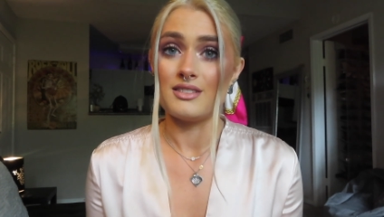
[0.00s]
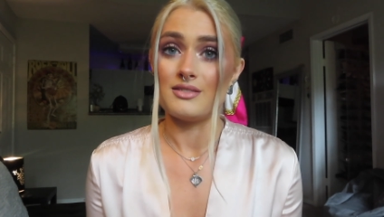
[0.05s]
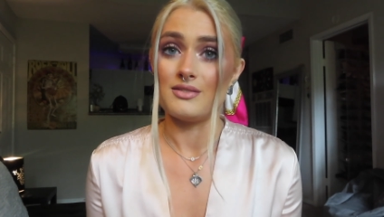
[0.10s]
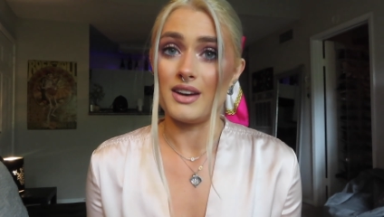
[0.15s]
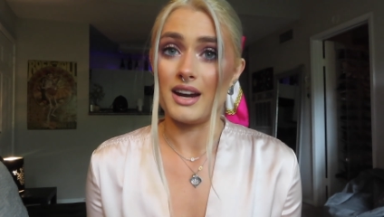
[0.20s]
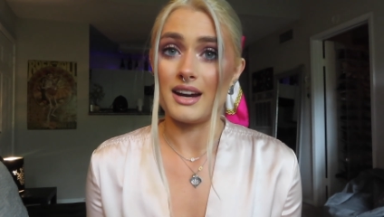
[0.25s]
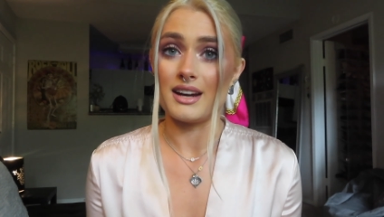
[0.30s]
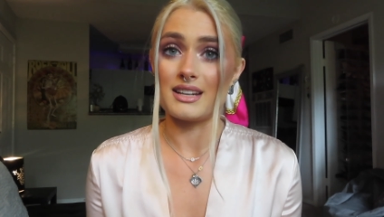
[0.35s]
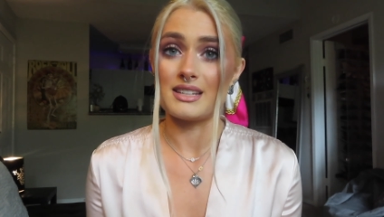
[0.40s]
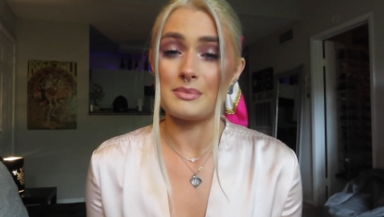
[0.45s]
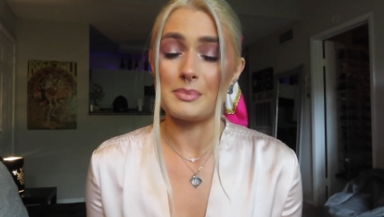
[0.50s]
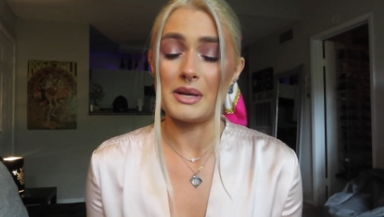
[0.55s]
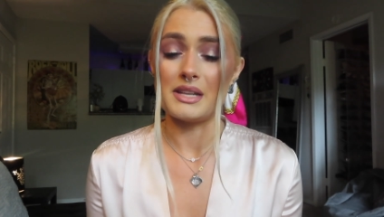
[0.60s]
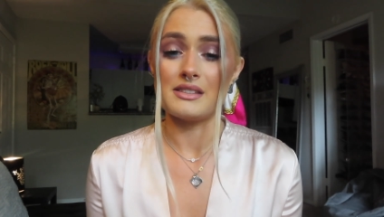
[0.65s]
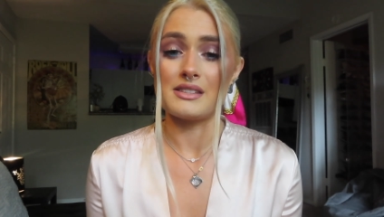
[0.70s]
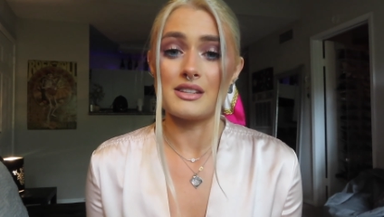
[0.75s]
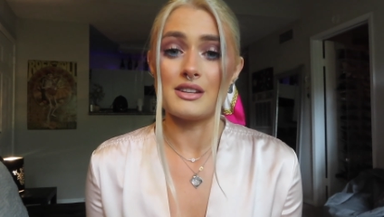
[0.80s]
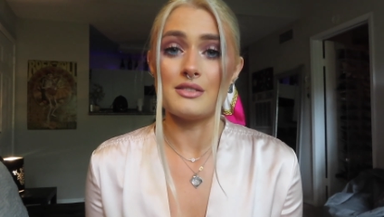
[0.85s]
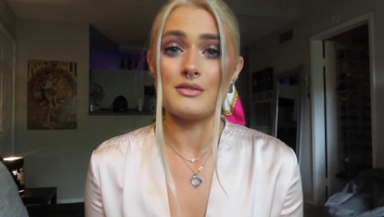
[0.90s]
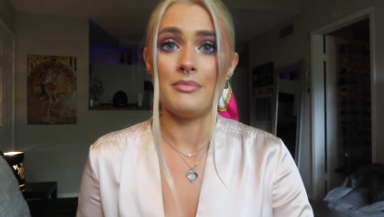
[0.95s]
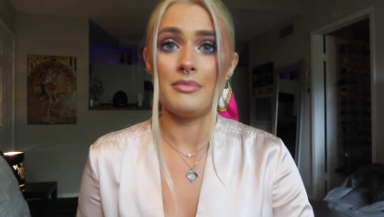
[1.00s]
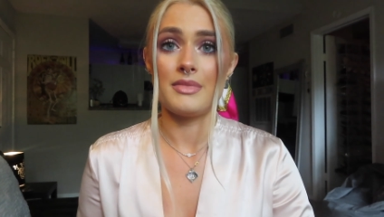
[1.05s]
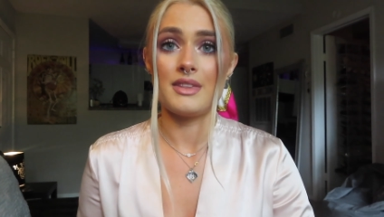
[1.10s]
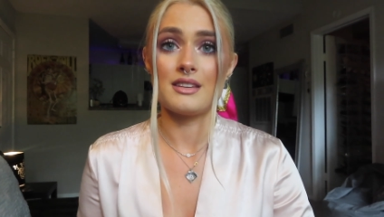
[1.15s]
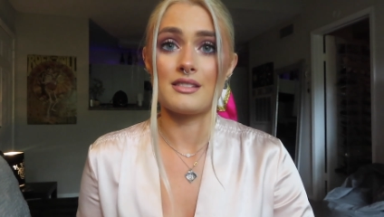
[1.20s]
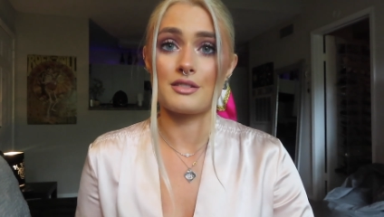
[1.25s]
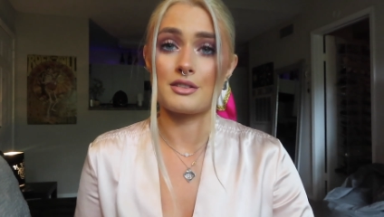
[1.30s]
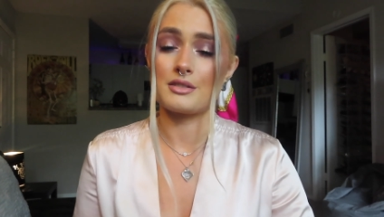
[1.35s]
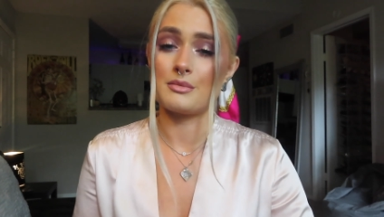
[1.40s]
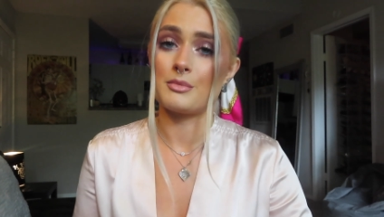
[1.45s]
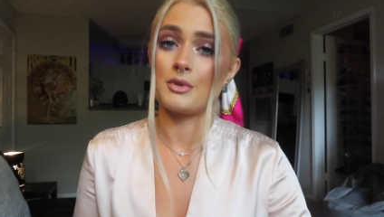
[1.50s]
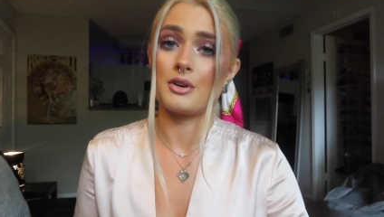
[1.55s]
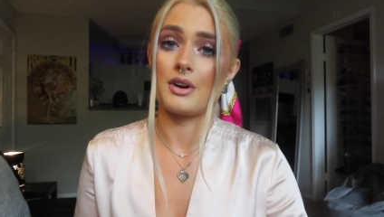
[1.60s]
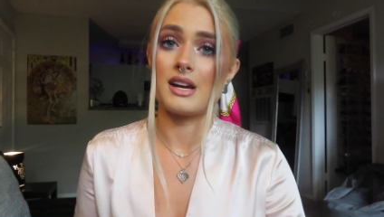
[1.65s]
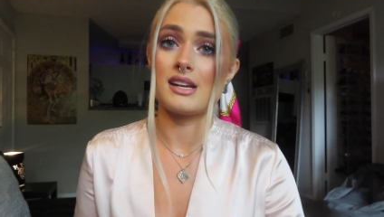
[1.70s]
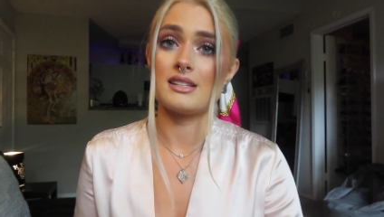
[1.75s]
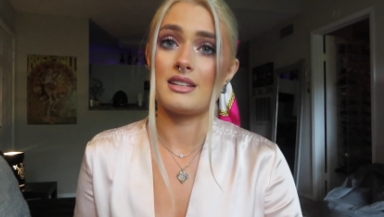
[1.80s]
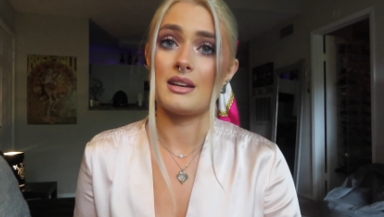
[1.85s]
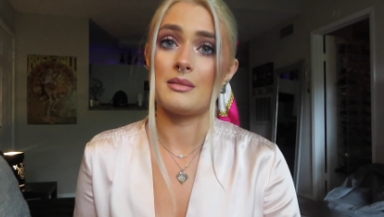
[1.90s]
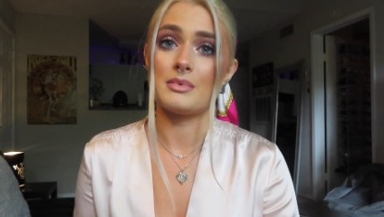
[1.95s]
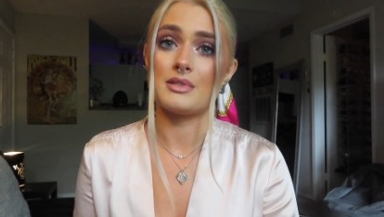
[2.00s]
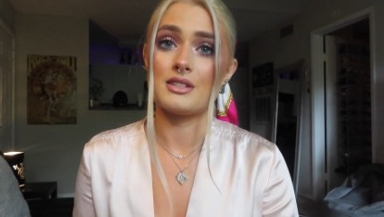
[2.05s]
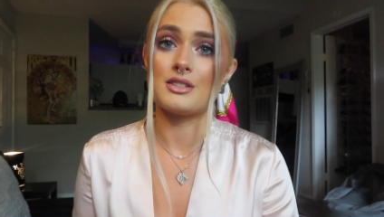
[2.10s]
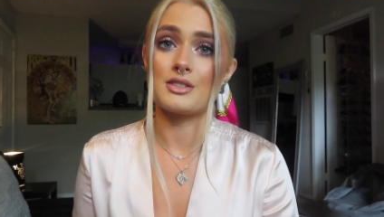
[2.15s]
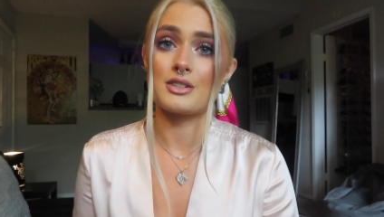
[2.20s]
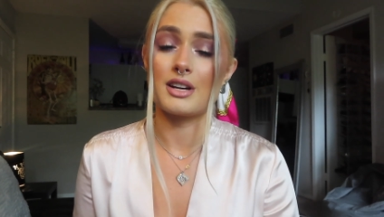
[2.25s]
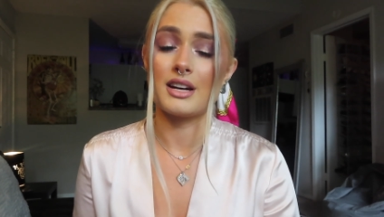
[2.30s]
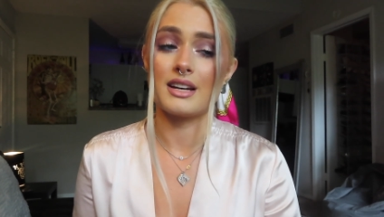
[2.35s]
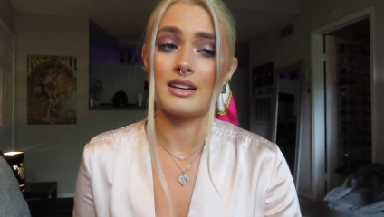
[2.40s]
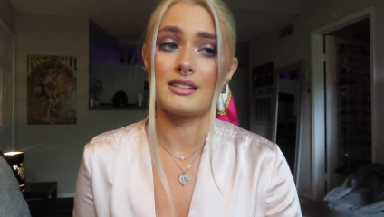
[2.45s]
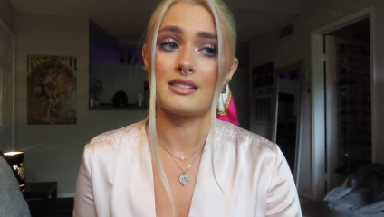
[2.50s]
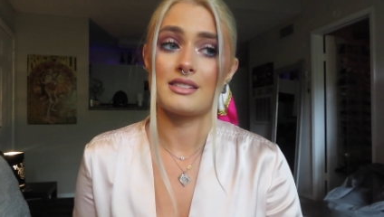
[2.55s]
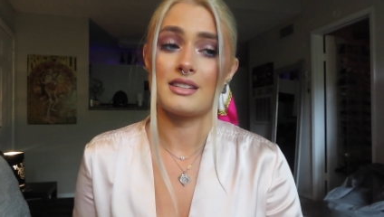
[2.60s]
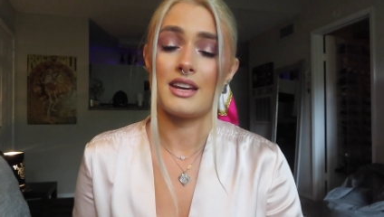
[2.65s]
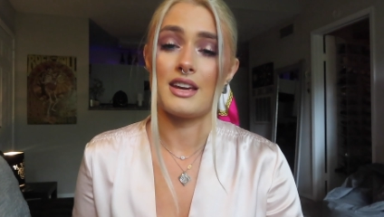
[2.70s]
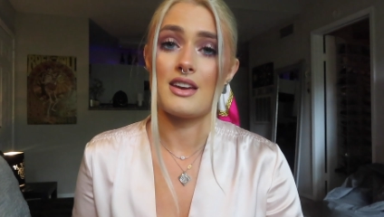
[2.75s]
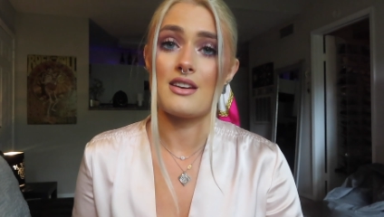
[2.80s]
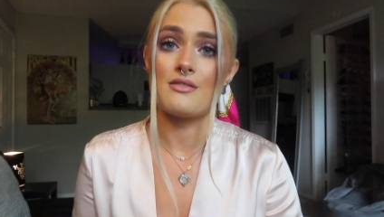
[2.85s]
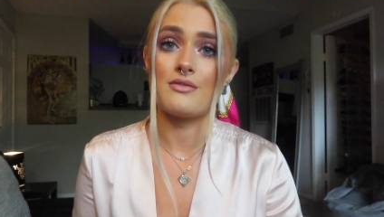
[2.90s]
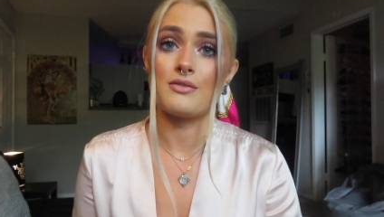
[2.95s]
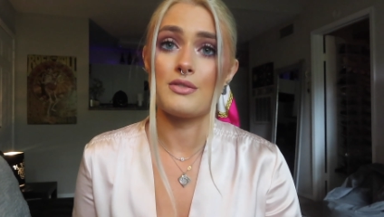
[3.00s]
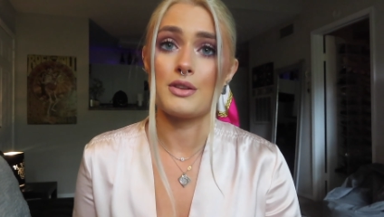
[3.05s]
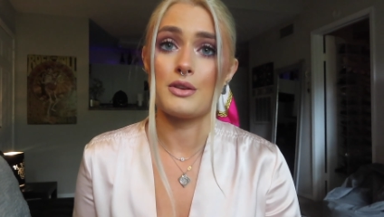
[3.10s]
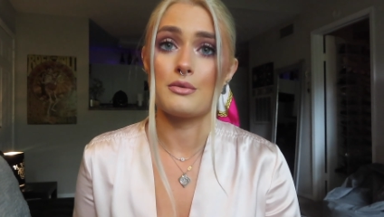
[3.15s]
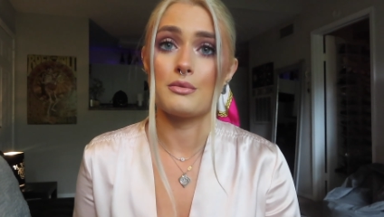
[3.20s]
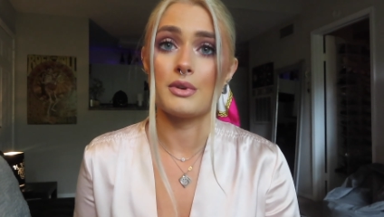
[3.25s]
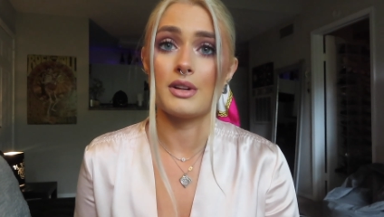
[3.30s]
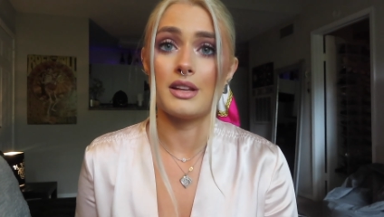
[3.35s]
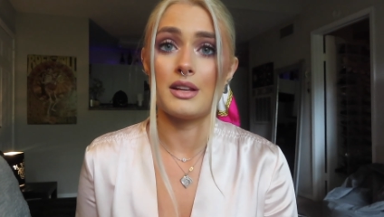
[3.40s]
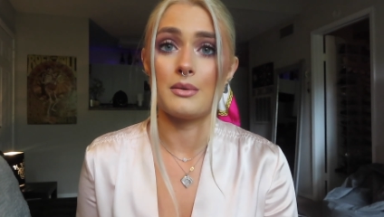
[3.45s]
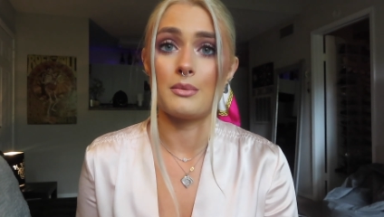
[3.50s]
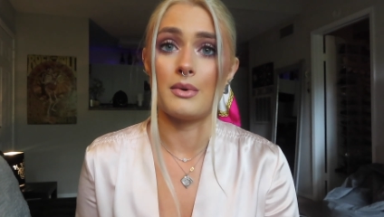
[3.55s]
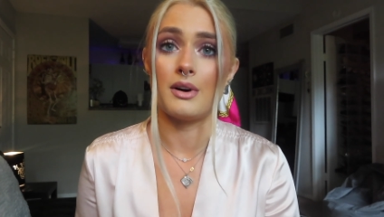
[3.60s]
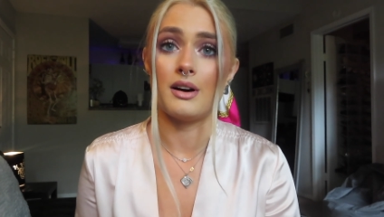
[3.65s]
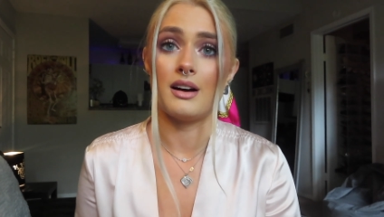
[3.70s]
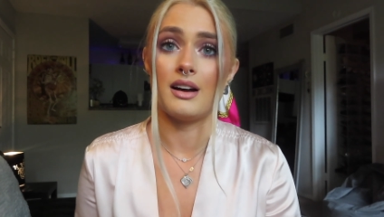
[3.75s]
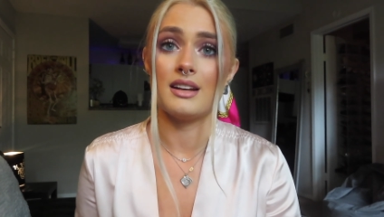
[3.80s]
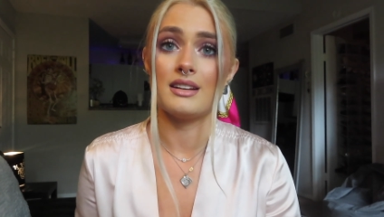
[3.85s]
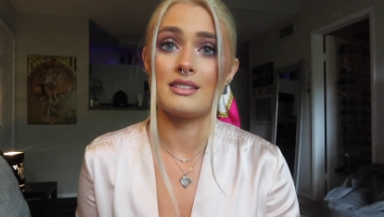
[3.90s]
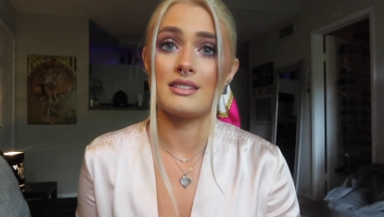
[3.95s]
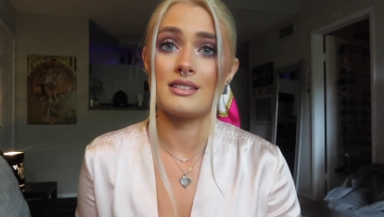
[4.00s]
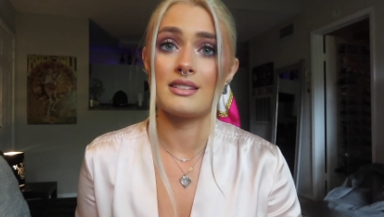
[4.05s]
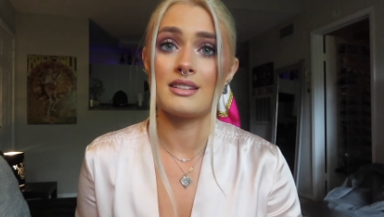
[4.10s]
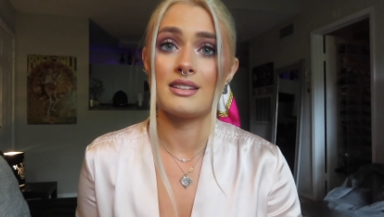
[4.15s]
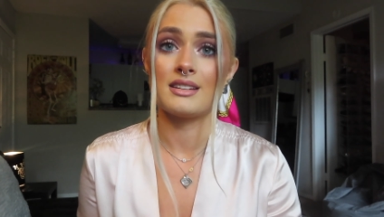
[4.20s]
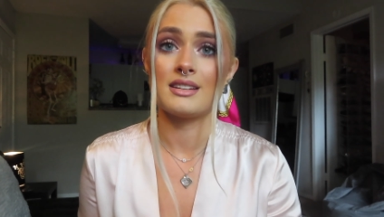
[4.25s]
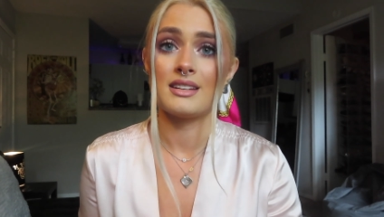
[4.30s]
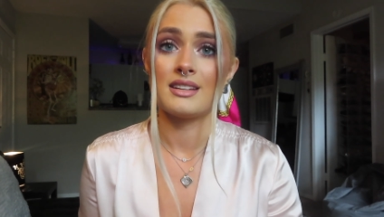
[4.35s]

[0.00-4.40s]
very expensive. These are some great tips and tricks if you really want